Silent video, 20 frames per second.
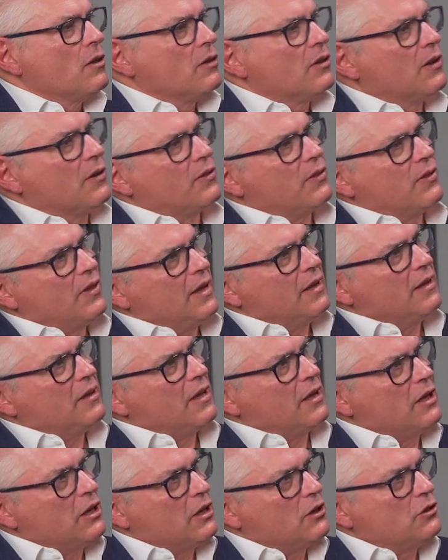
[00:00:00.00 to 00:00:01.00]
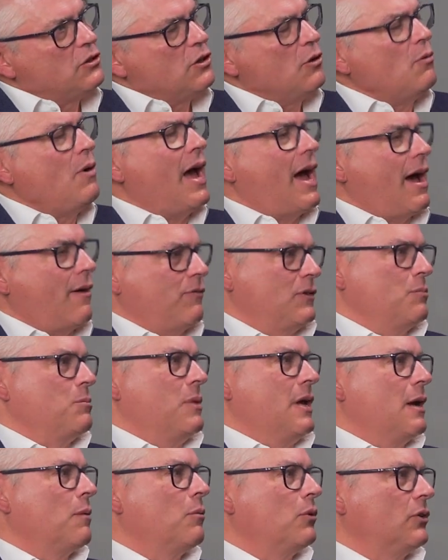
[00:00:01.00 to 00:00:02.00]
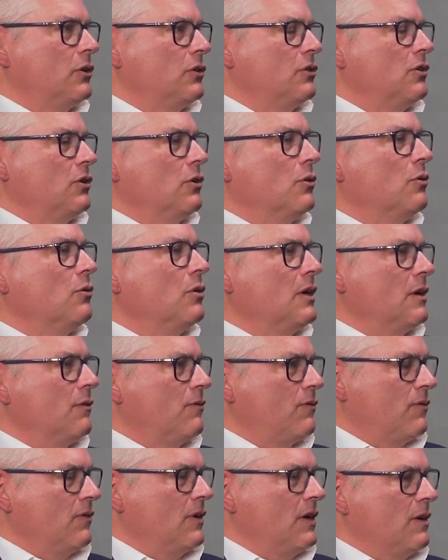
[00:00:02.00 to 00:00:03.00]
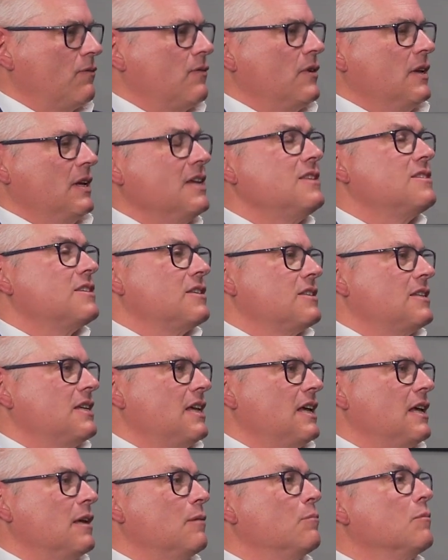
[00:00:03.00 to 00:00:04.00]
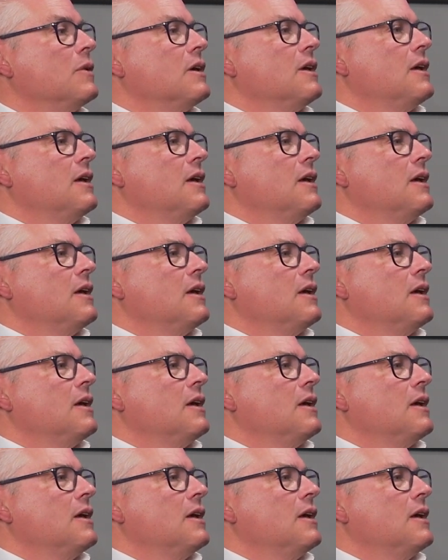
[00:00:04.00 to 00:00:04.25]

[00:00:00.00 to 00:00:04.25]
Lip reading: The thing that you do have to be able to do if it is a team